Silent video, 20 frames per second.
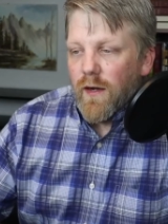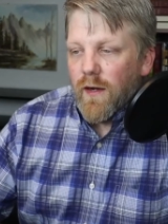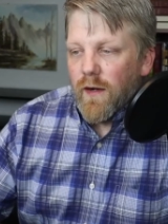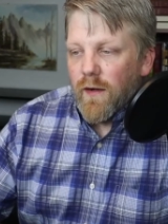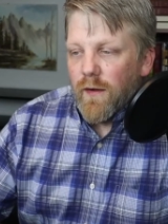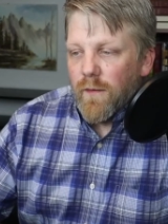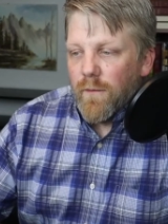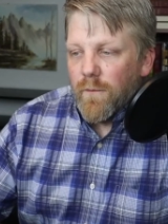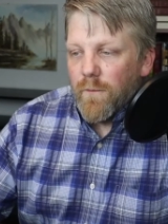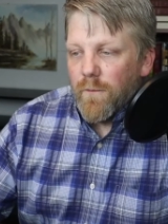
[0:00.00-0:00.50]

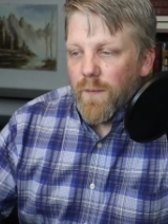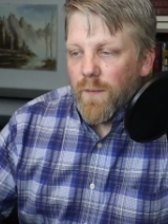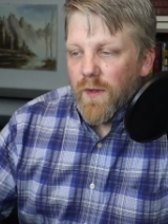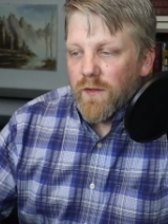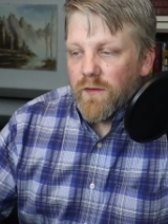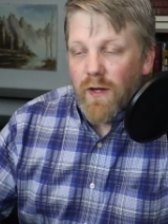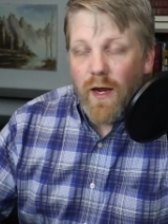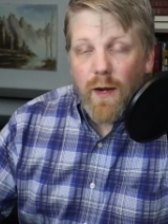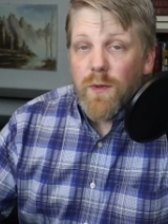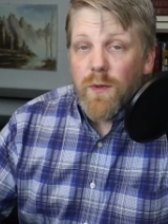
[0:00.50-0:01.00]
Um, the
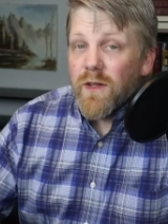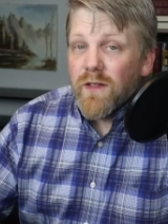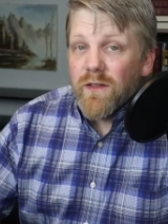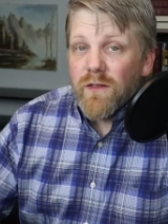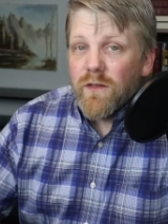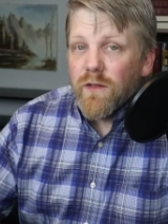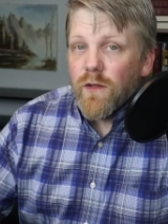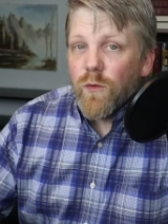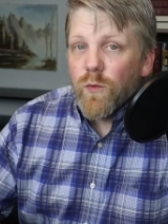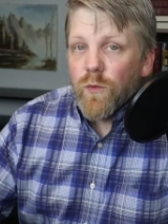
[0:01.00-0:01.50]
Sabbath is
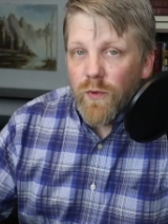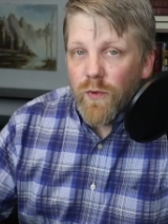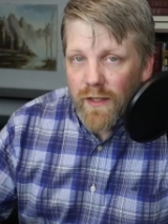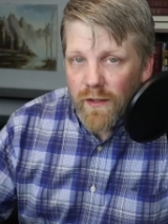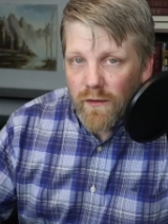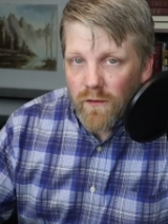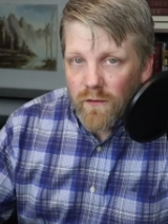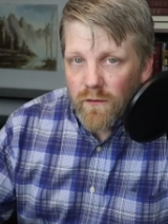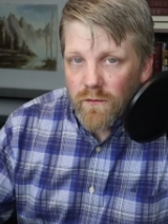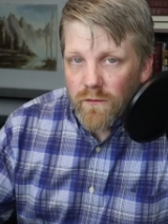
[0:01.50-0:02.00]
still
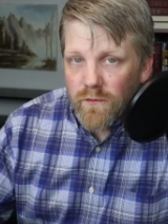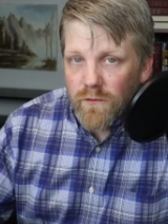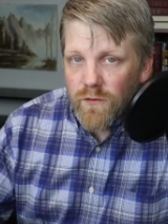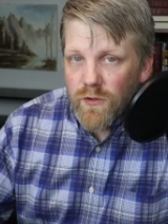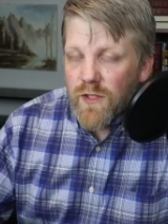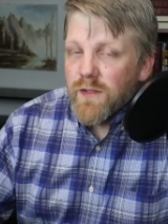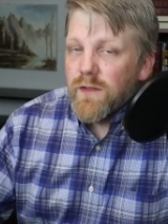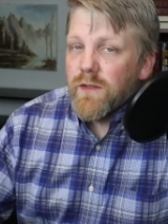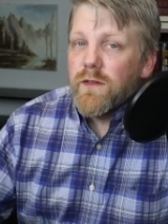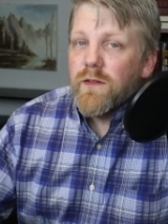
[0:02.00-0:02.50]
real,
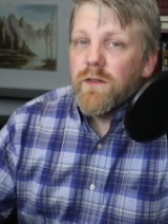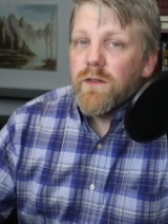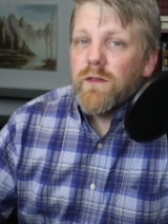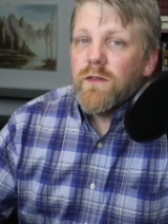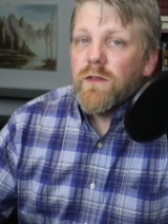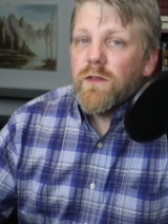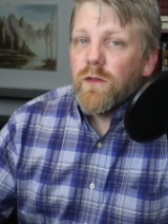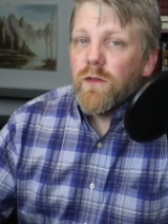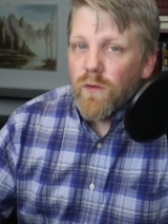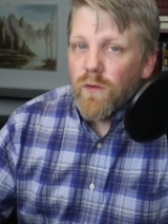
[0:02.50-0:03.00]
Jesus is
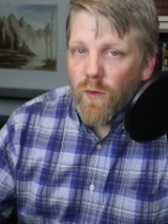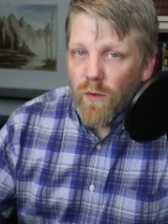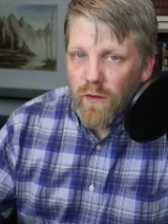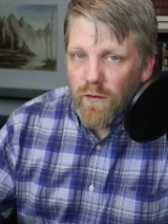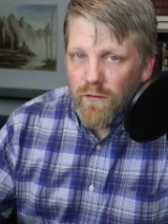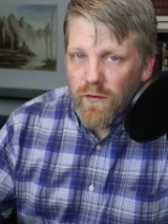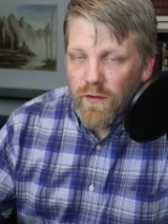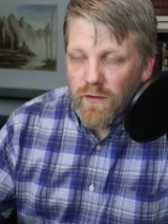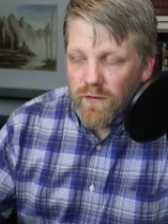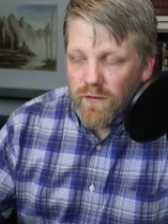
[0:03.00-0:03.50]
still Lord
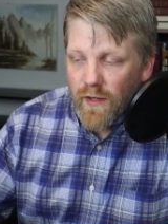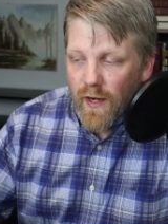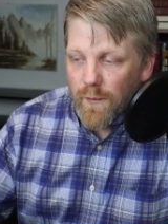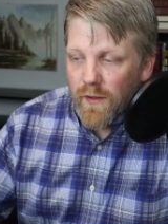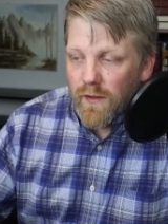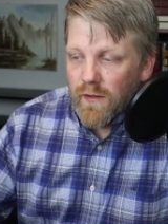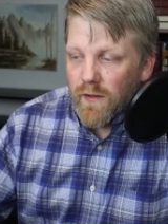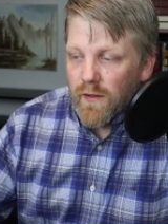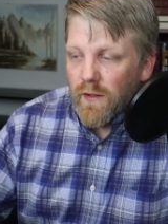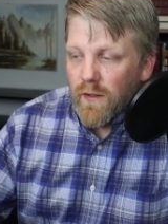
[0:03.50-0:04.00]
of the
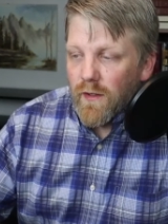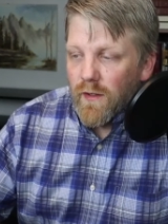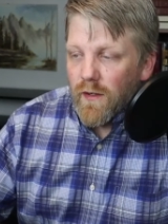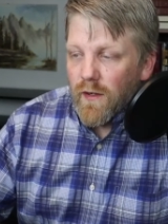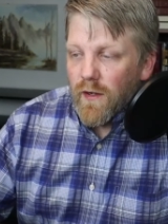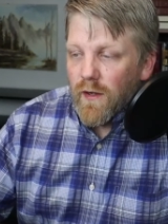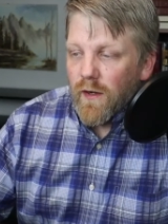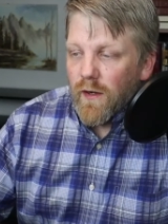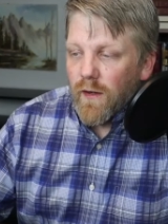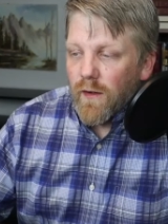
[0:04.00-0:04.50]
Sabbath,
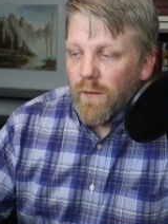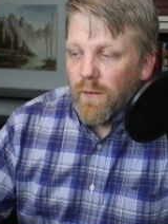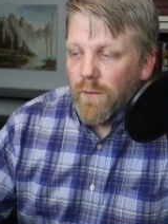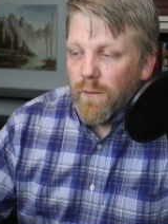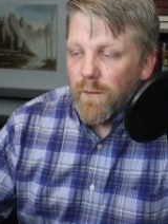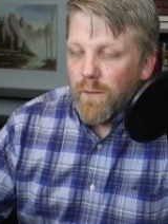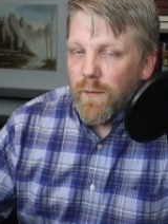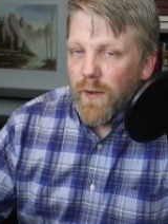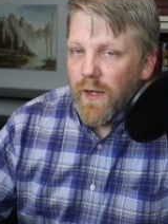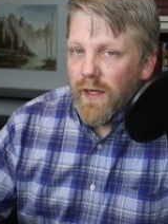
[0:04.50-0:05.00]

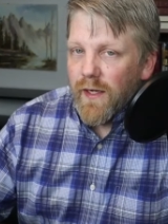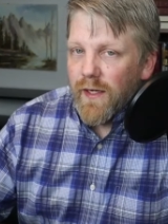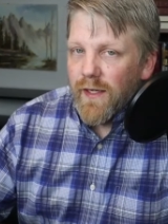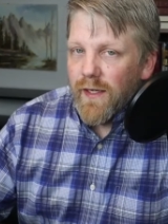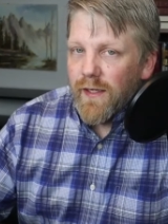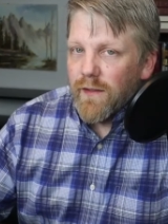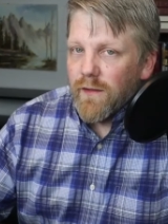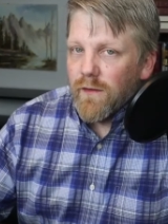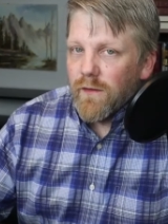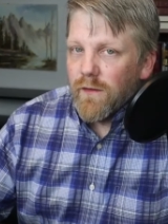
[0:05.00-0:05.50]
um, but
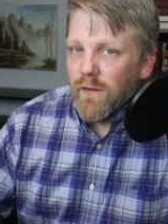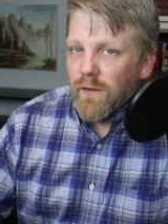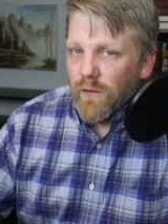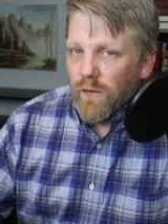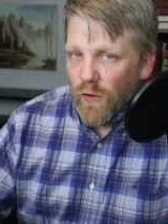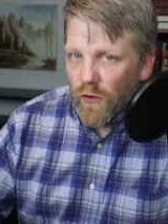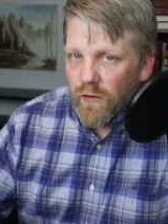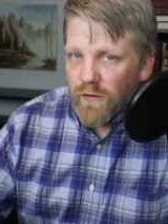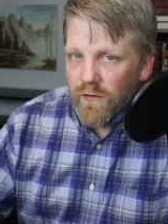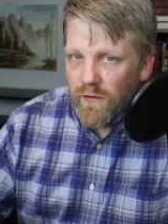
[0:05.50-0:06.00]
it
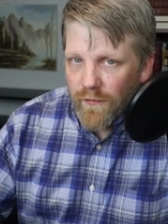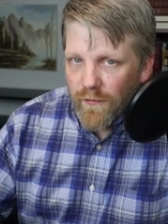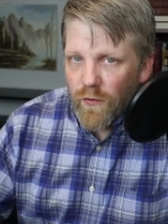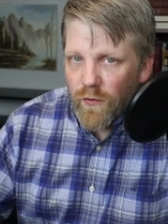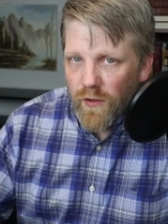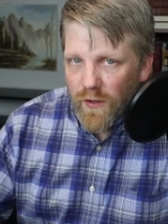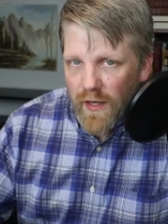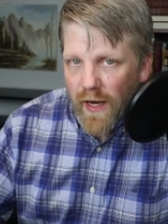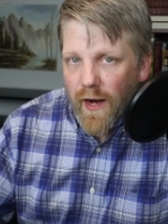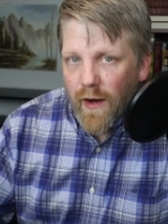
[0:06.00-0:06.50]
looks
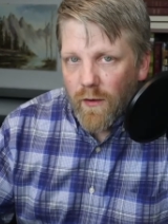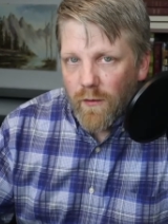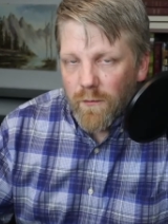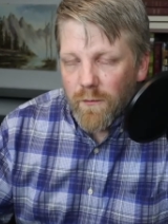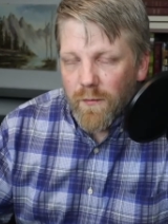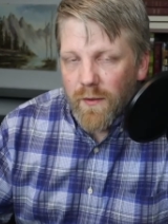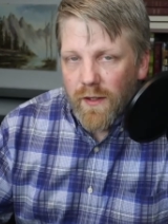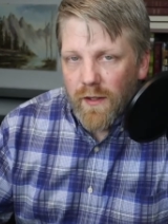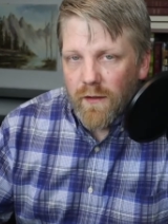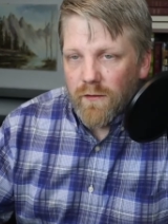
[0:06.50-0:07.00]
different now
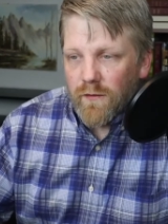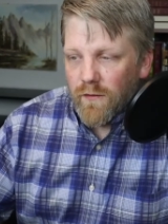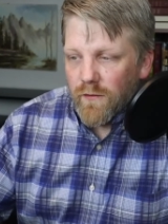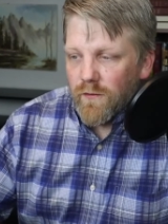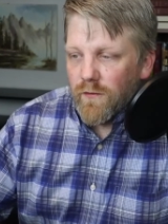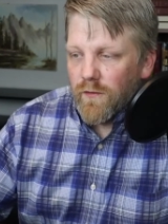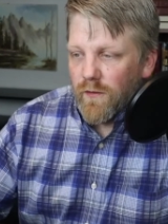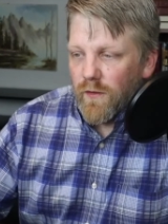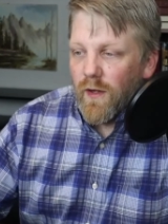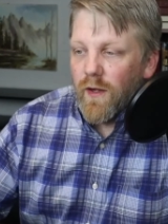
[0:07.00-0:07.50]
because
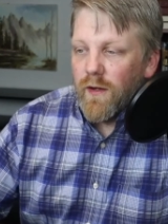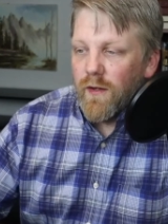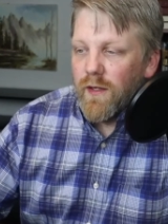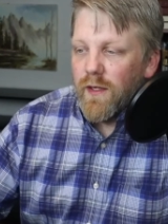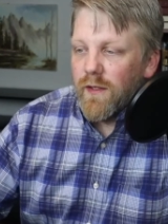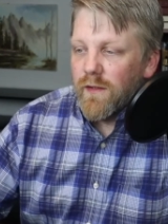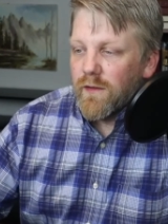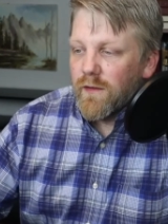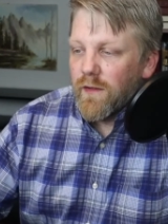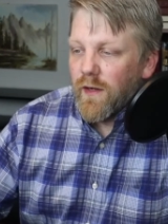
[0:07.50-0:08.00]
of, uh,
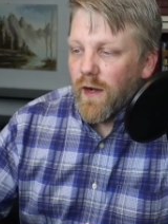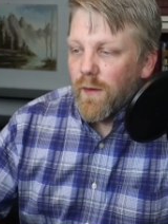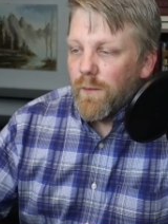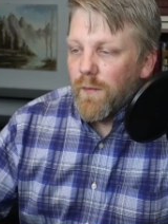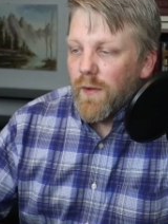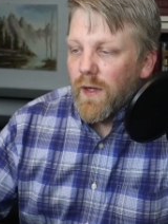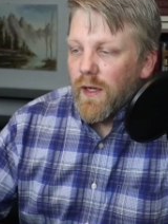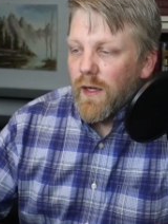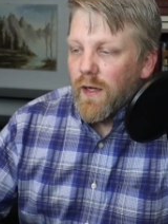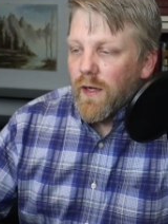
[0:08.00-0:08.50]
he has come.
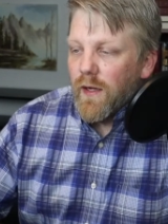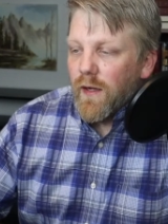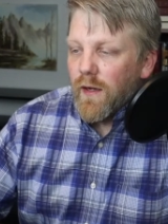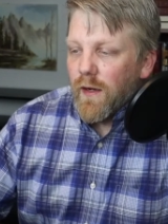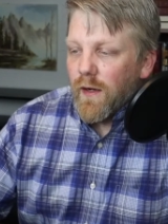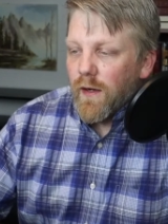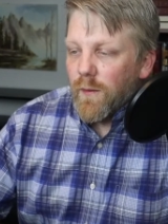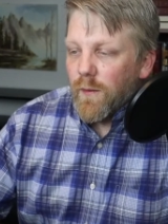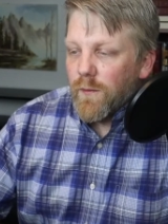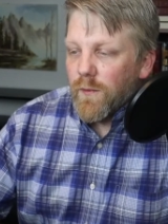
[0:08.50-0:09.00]

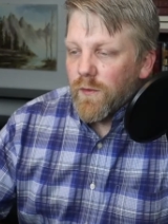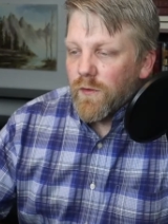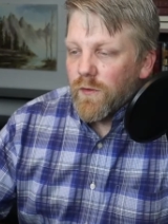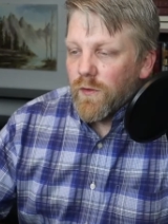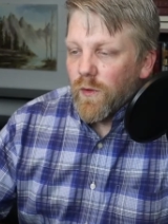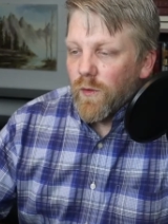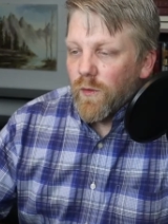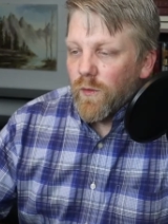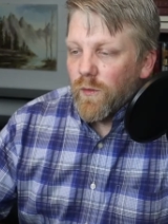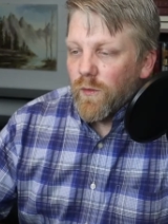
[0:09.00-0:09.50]
Um,
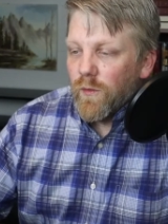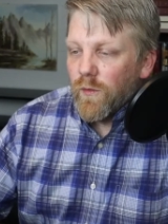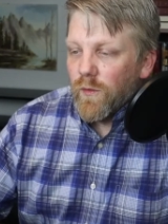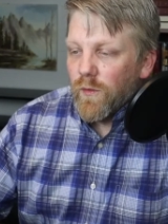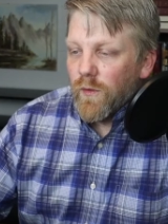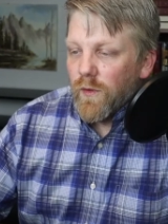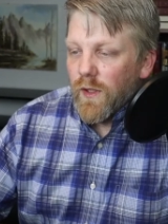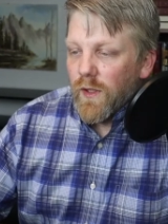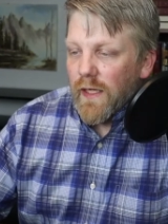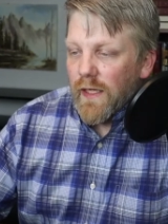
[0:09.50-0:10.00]
so
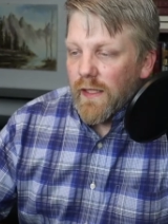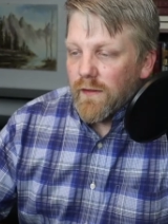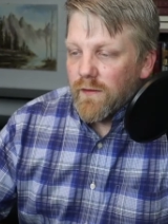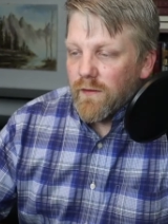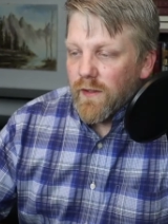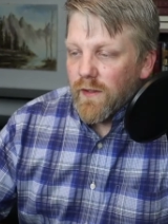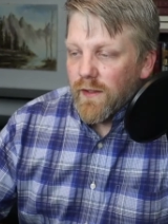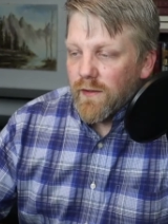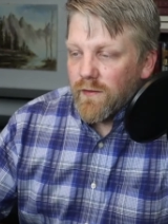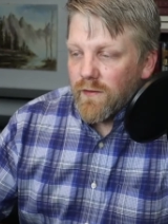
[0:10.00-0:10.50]

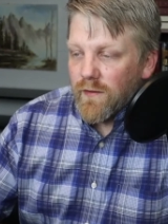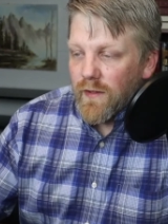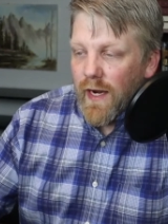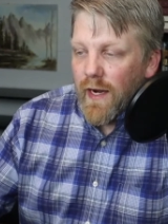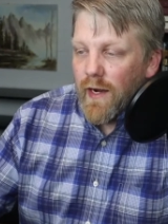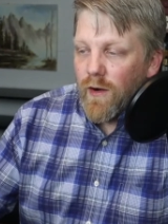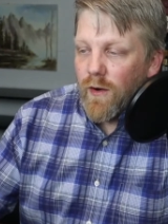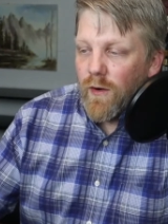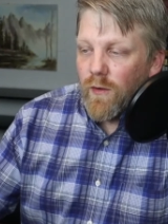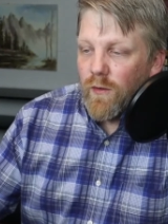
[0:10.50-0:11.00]
it's, it's
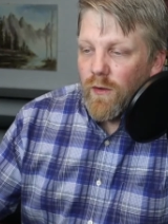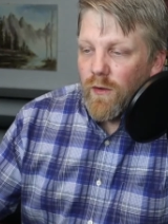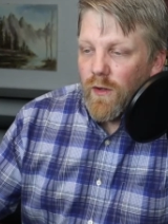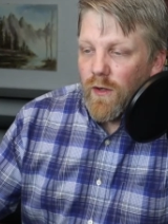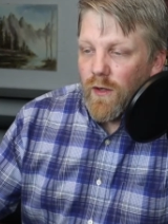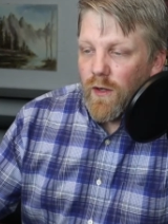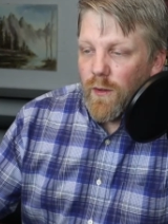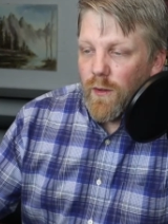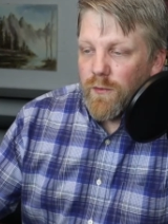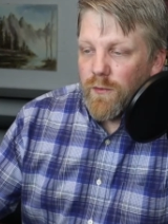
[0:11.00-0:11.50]
now
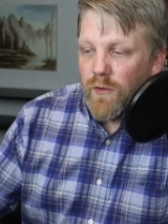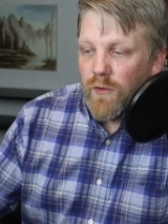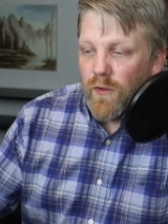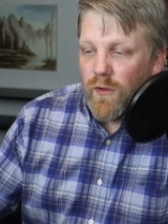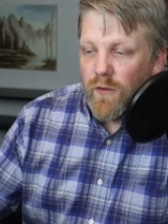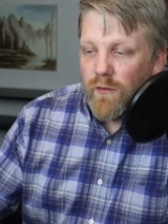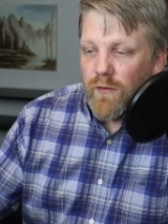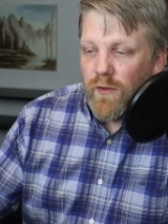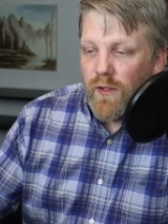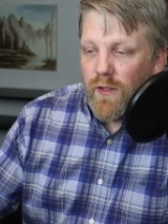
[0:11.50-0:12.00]

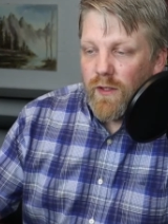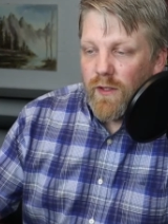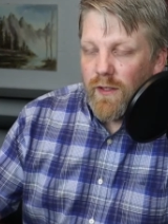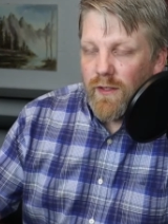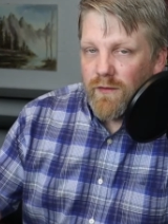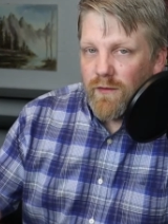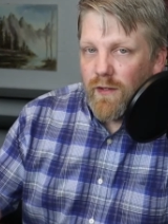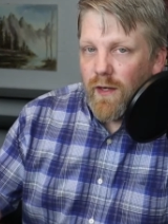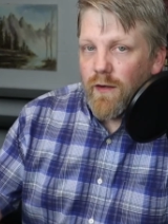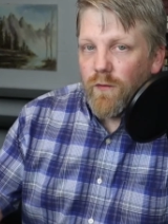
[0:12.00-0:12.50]
observed
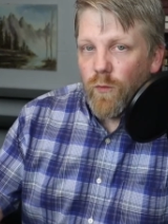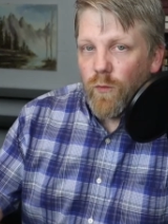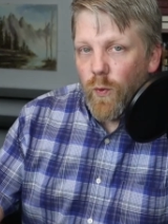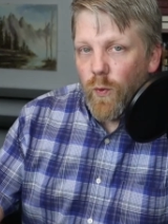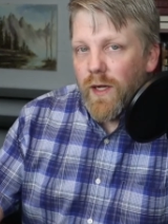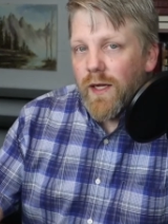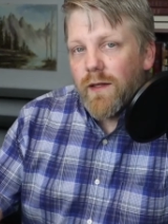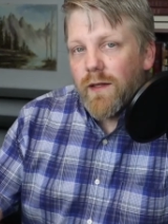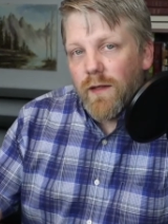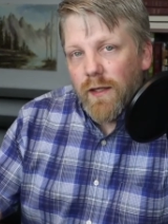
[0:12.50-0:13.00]
instead of
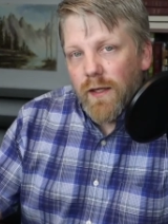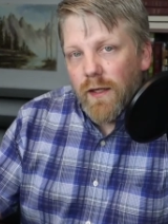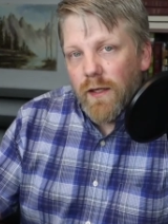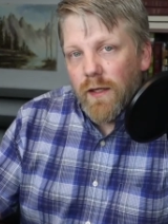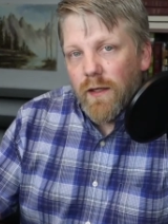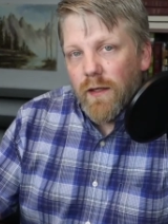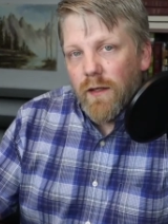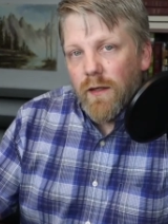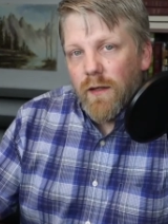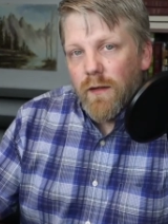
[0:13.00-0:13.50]

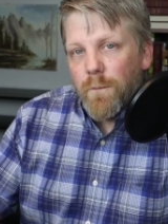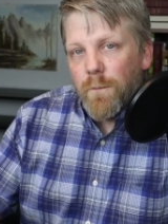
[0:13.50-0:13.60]
weekly,